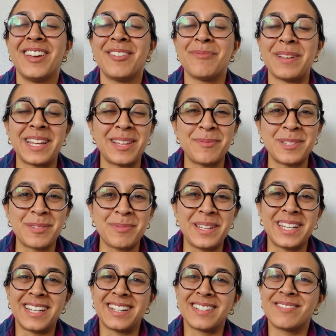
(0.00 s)
My name is
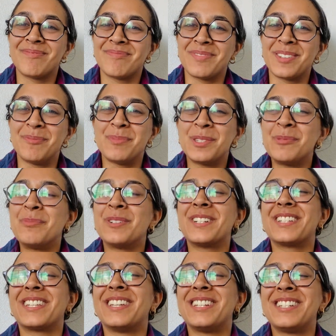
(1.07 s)
Mina. I'm super
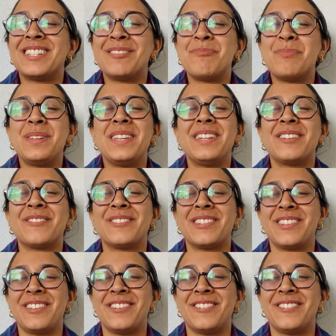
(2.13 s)
excited to be here
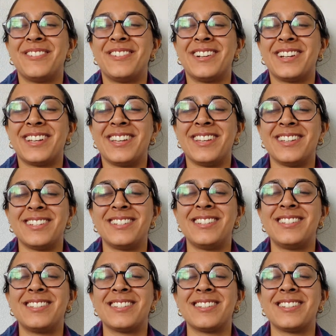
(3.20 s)
with you,
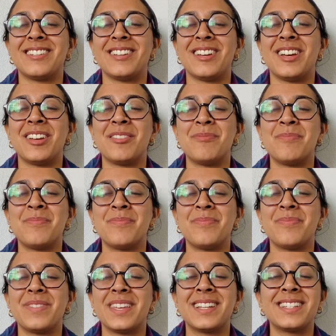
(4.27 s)
and
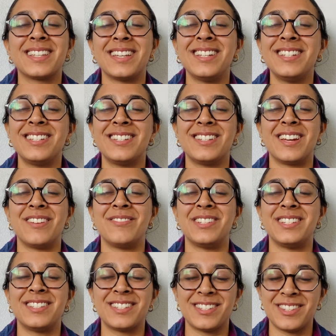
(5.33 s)
I'm excited to dive
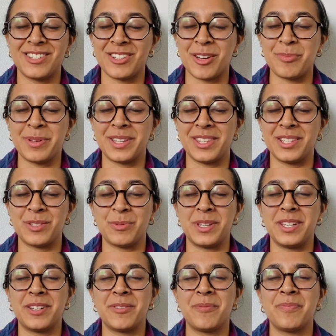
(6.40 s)
into the topic this week.